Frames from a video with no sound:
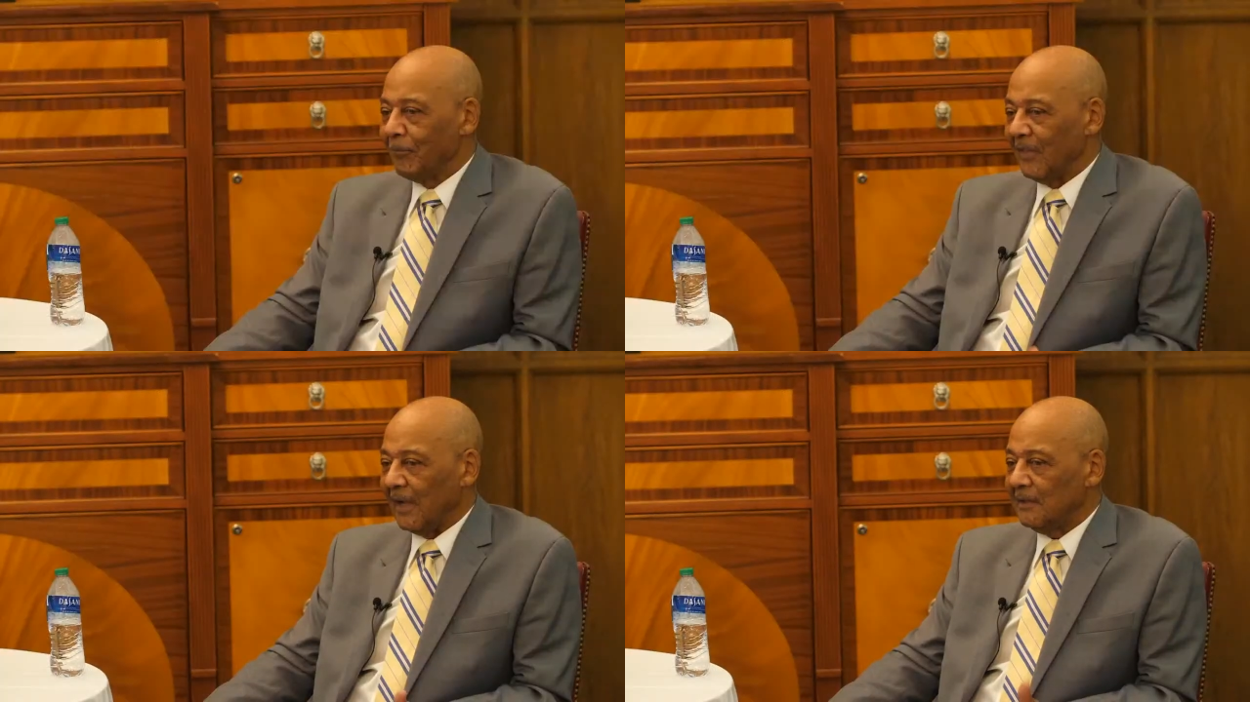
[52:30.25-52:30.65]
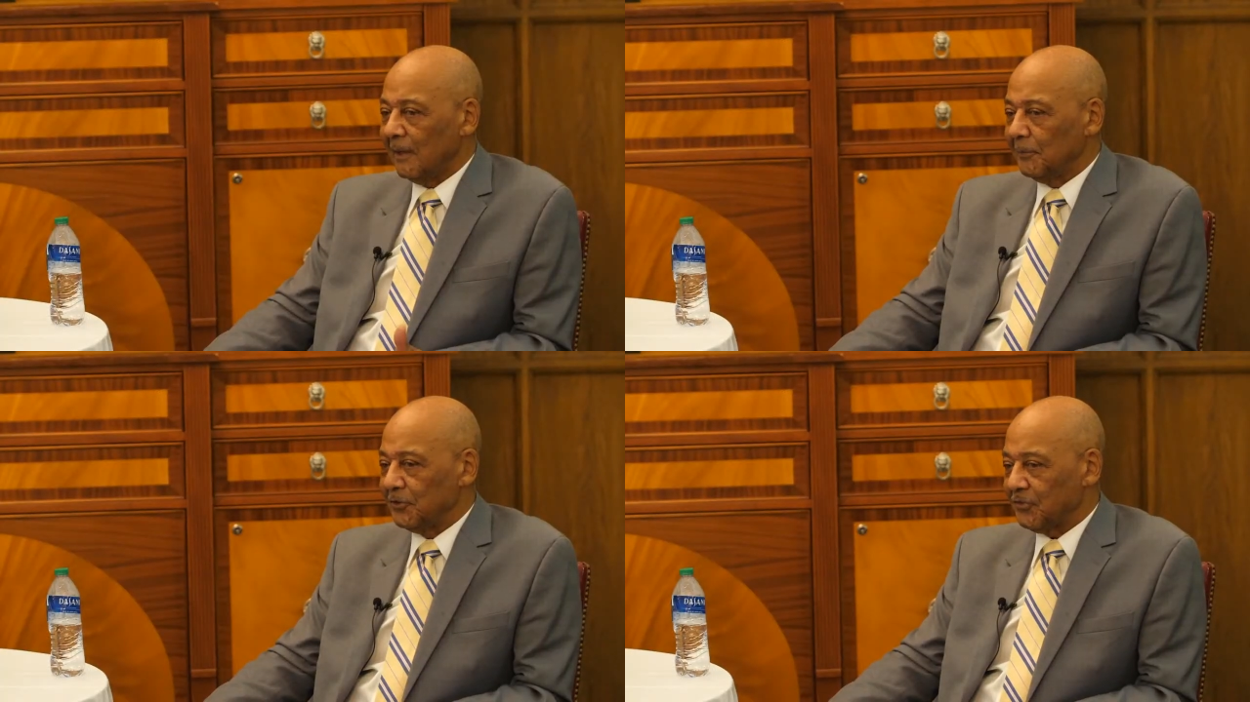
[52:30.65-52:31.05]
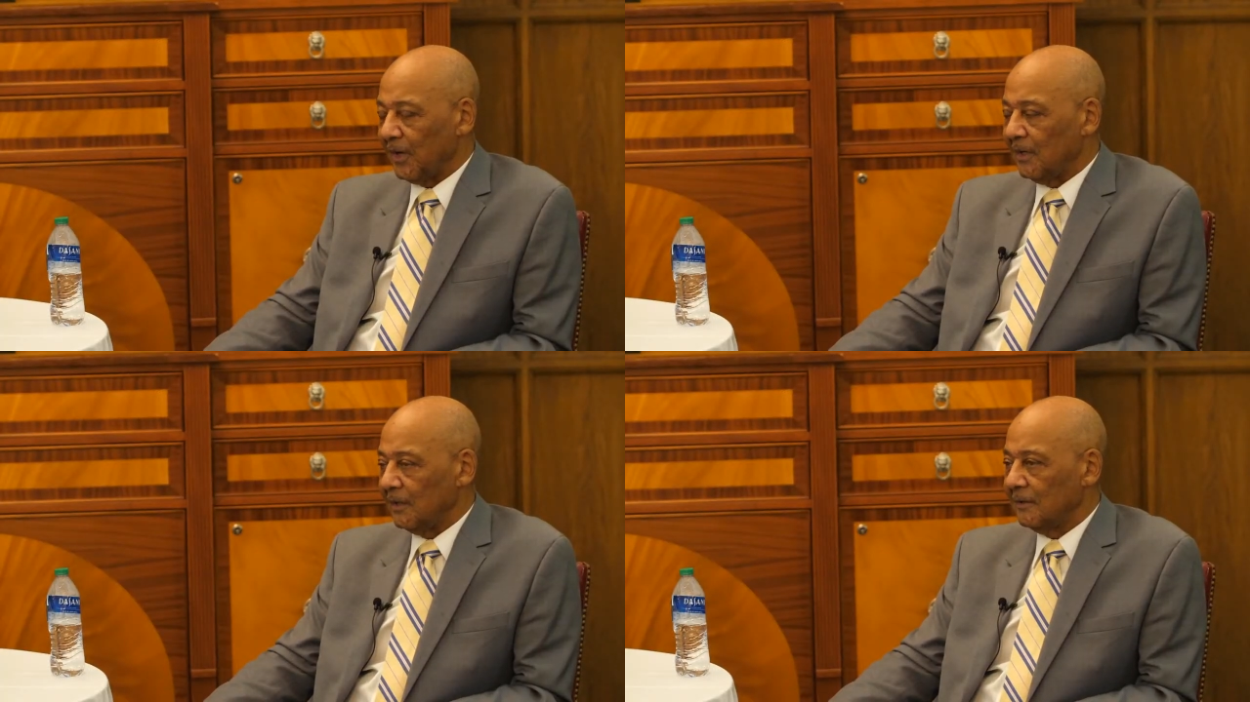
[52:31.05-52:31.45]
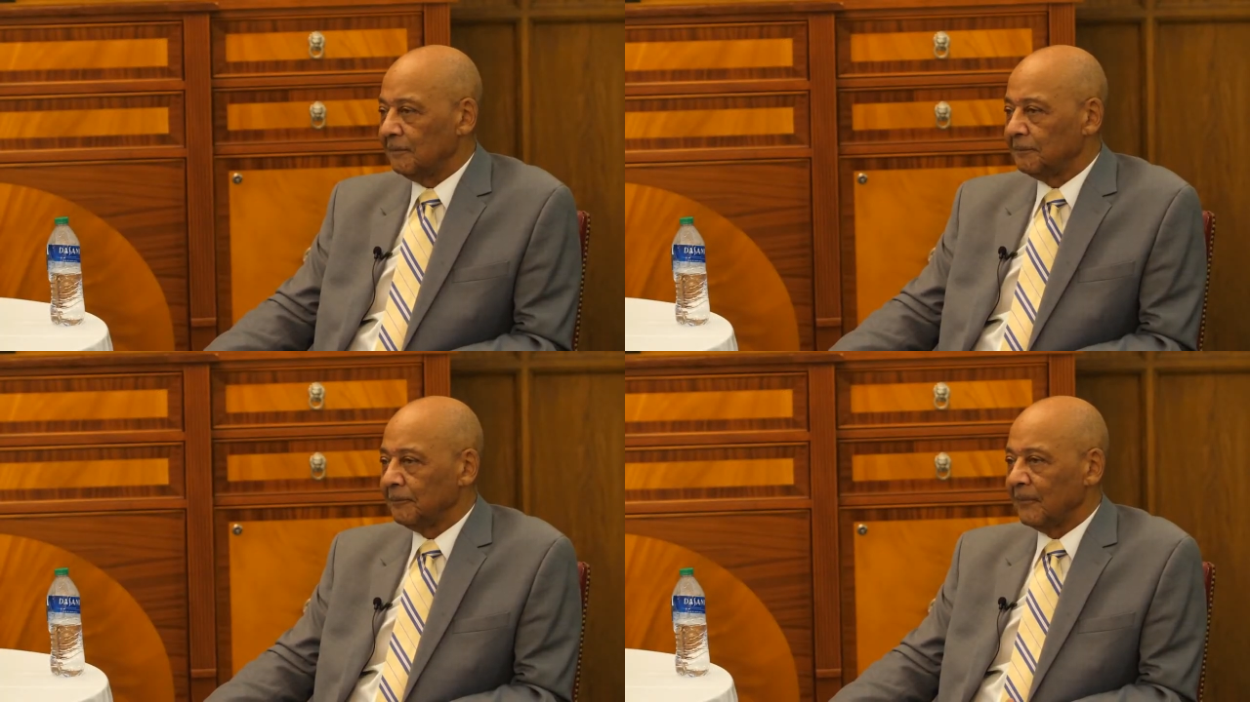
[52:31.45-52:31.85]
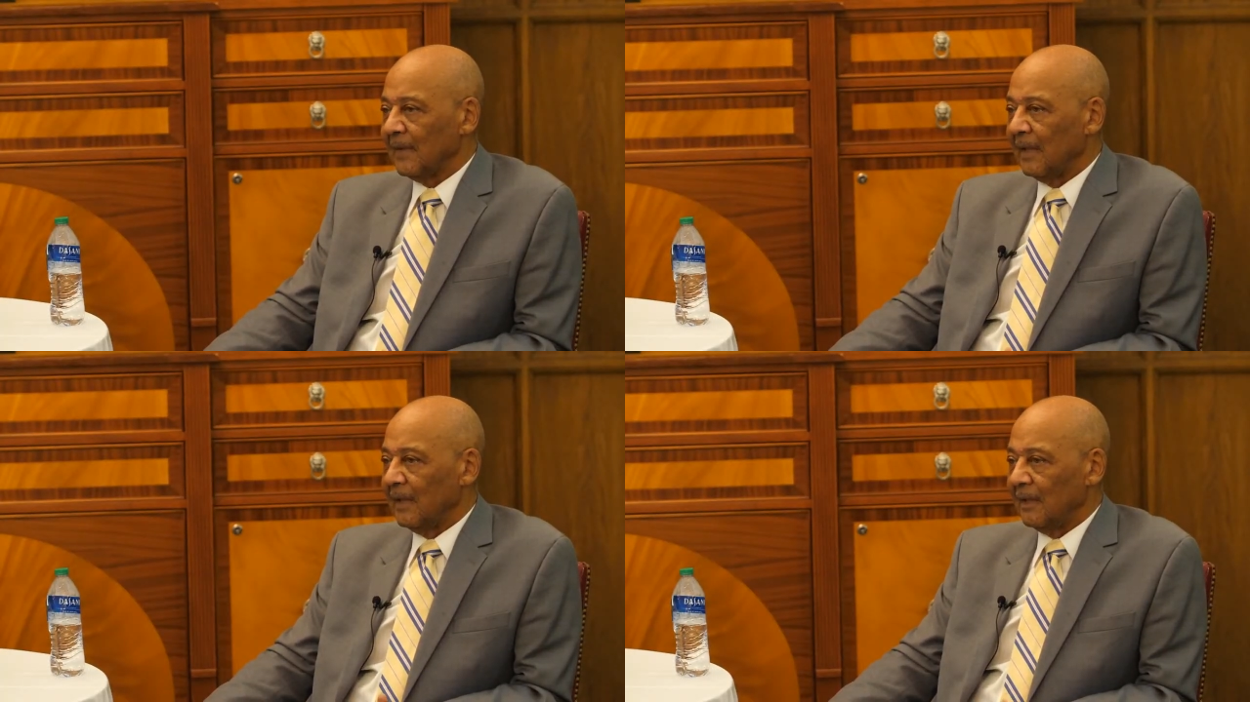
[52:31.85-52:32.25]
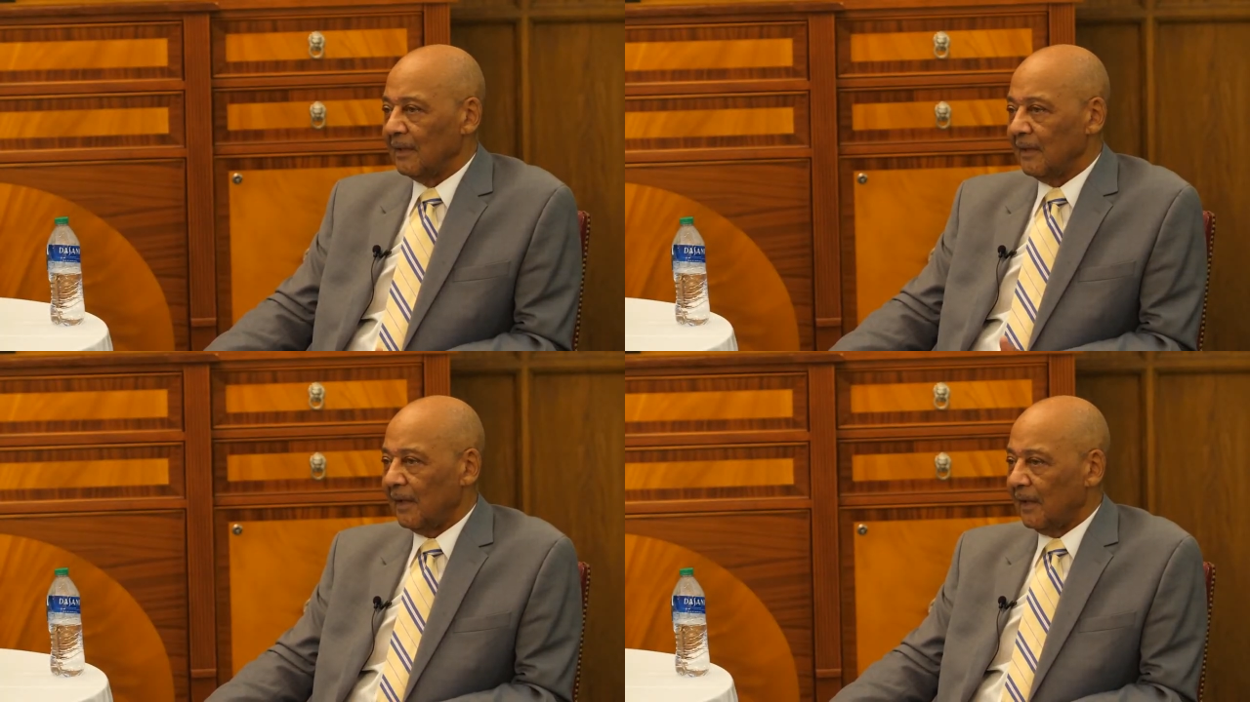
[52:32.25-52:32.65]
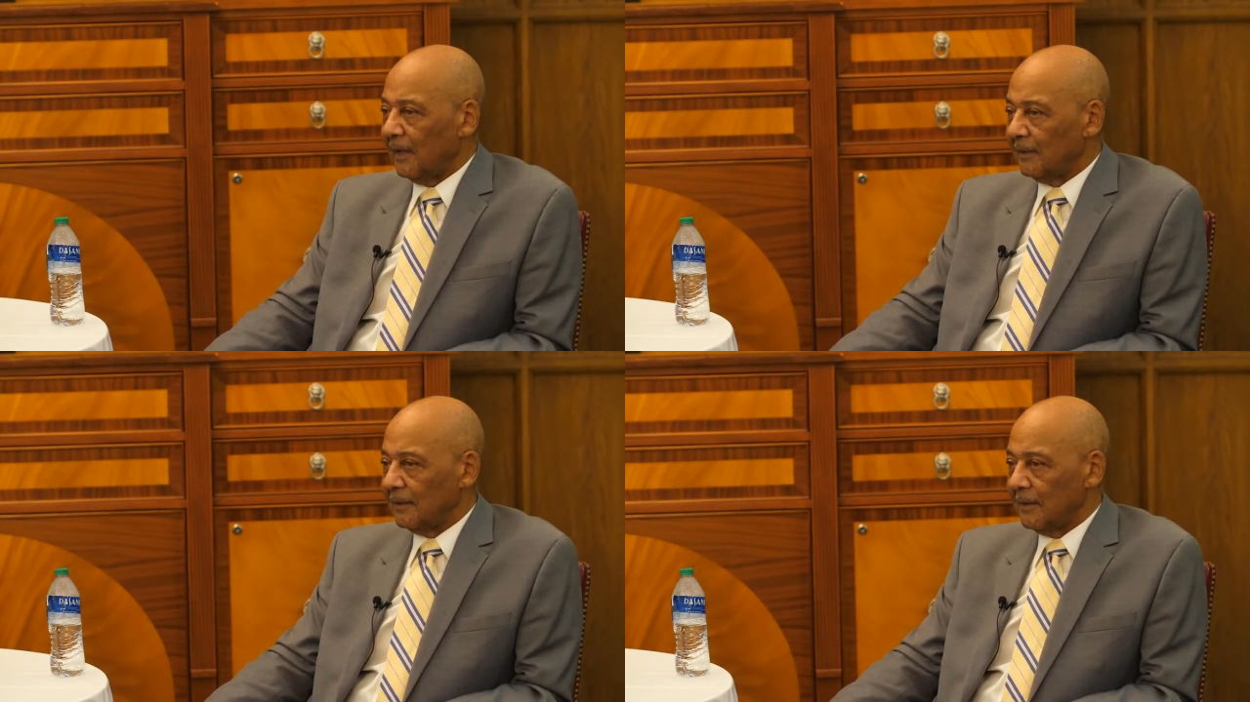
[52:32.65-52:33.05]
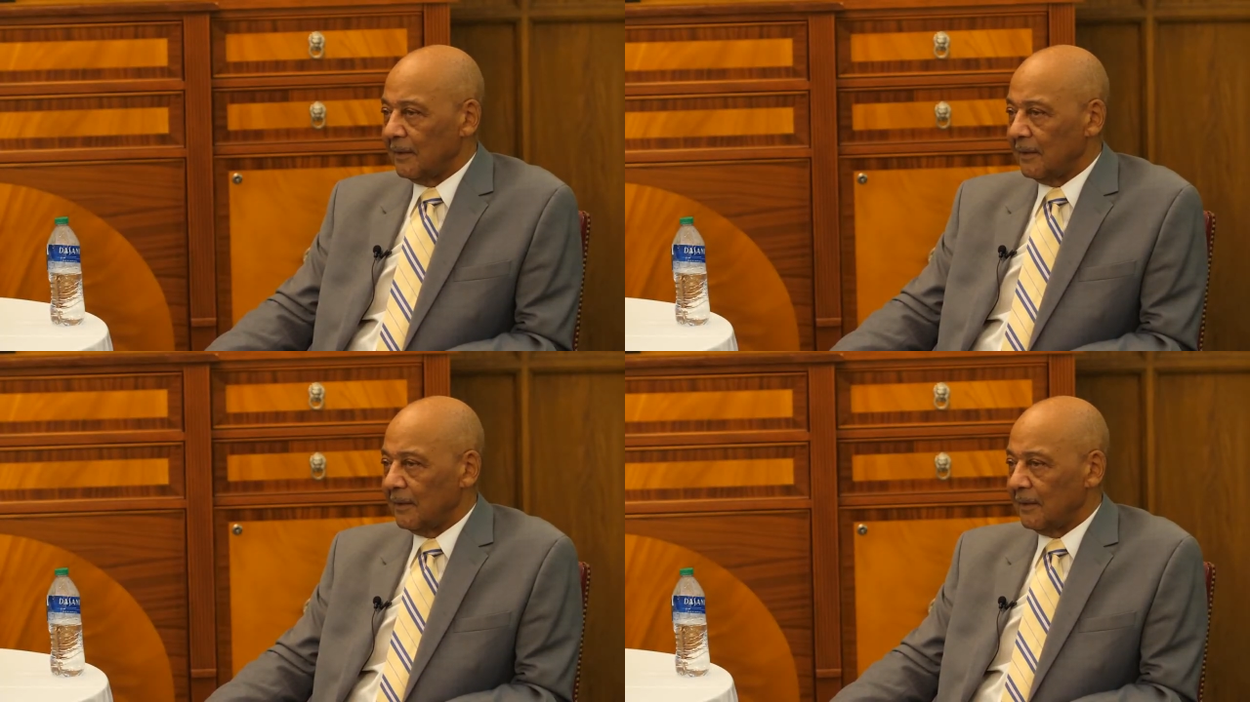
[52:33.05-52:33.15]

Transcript: They demonstrated that